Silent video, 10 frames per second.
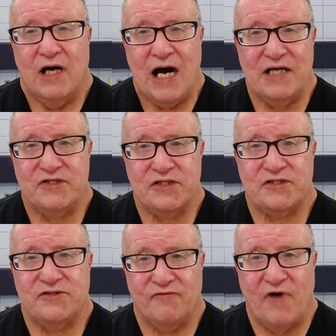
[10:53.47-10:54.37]
I
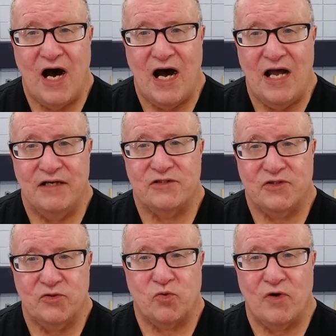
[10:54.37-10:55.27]
just divide
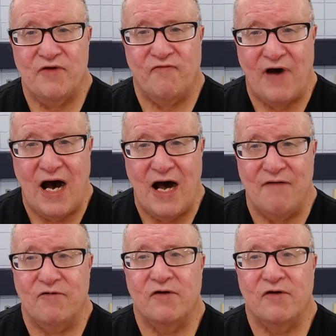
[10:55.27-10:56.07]
225